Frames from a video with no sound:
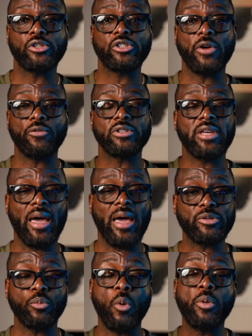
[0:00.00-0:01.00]
several
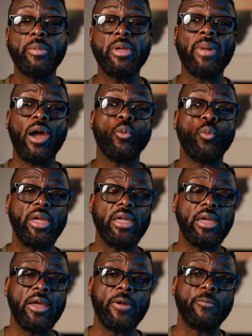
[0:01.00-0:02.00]
times. And what we mean by
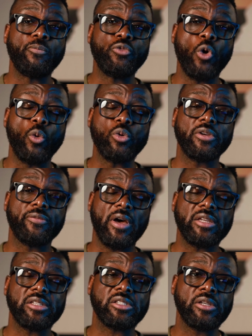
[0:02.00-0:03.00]
we, those of
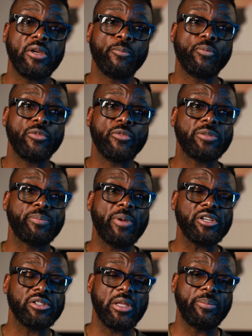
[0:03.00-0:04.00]
us,
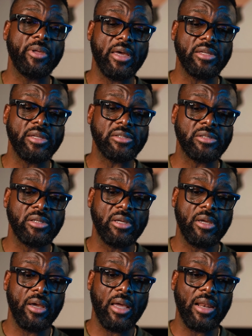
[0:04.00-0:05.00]
especially because
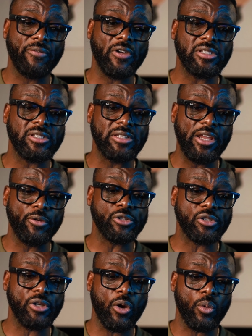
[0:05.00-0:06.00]
a lot of us
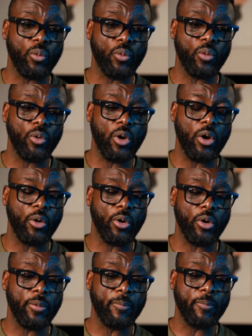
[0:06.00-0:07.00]
leaders are
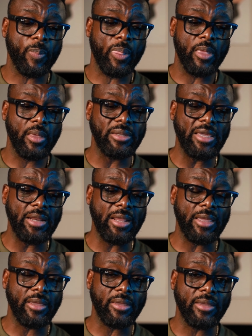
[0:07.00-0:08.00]
are
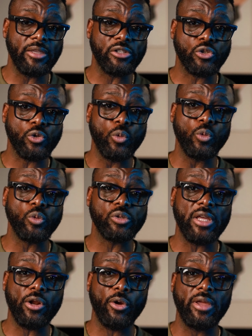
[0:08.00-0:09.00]
leading
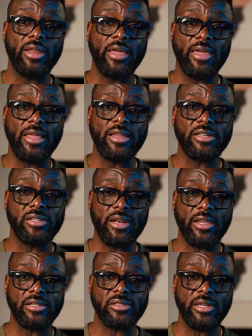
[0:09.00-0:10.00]
schools that are in the inner
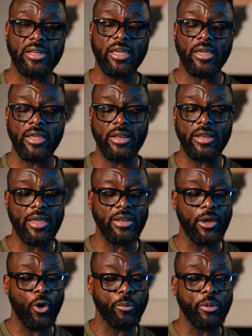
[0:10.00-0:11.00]
cities, in the in,
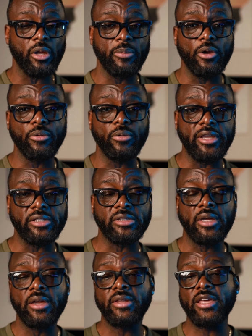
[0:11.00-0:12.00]
in the urban
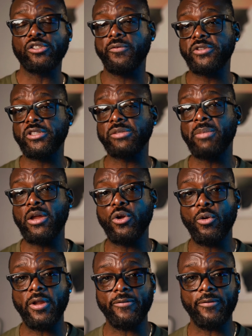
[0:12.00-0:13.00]
communities that services
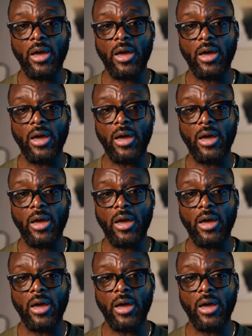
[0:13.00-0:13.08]
minority